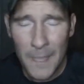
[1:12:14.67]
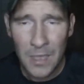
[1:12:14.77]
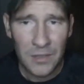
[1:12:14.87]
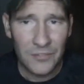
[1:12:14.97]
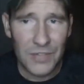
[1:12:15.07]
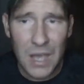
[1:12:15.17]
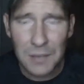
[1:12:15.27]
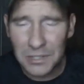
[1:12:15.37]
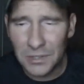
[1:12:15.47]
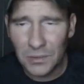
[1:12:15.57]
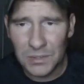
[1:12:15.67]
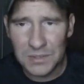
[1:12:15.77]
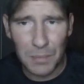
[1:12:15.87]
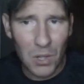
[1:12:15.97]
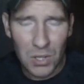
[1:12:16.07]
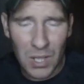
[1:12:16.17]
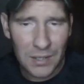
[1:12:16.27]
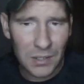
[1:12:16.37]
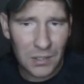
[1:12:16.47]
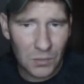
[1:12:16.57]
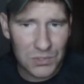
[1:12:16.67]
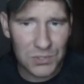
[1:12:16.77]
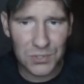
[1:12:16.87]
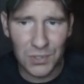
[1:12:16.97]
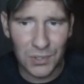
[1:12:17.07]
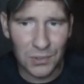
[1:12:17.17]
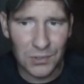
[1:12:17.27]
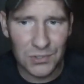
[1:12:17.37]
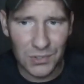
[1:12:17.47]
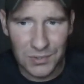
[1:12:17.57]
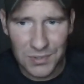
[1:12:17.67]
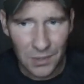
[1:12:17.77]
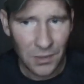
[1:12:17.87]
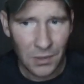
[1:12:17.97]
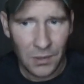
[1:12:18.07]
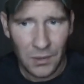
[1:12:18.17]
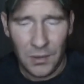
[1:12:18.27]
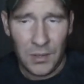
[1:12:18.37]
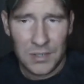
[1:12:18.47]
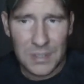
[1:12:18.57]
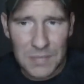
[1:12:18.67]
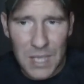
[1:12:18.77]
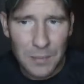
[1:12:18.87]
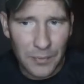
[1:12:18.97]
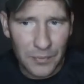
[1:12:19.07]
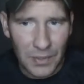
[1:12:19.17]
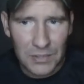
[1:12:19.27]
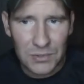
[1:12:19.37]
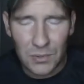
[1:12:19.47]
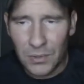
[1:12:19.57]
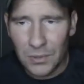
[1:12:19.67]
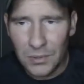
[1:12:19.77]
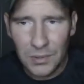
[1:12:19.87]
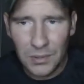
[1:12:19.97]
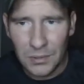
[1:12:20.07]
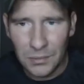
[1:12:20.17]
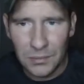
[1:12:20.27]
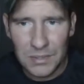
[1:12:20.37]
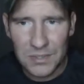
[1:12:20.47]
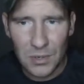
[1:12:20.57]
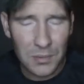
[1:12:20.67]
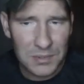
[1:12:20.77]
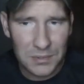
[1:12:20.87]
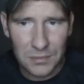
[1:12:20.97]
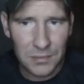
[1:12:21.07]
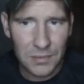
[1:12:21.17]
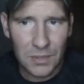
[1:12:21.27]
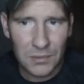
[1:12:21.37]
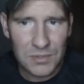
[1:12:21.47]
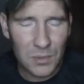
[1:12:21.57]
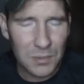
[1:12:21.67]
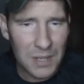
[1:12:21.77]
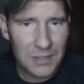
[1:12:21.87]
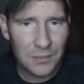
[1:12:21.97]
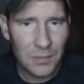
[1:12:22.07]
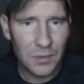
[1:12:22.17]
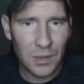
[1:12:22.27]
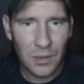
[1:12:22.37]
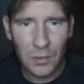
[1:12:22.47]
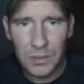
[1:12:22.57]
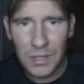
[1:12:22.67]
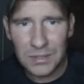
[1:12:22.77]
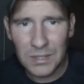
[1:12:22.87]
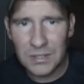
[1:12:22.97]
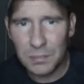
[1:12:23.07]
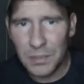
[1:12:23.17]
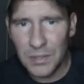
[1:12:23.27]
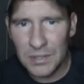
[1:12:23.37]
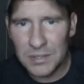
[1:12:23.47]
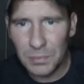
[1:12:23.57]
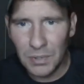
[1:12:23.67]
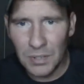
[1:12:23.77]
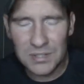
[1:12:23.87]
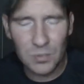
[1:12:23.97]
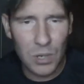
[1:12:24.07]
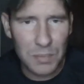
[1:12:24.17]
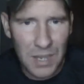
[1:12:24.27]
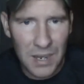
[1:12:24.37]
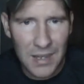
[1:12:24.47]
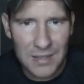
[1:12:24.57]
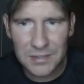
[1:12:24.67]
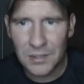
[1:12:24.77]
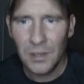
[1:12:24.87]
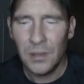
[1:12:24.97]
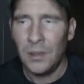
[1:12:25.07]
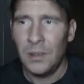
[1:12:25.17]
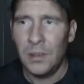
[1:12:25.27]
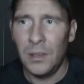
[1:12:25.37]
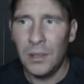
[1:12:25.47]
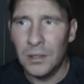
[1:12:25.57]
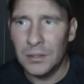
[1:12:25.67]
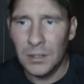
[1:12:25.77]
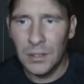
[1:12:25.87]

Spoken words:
phenomena known as ball lightning, which, usually there's some type of electrical, disturbance or thunderstorm activity in the area when that takes place. But swamp gas and,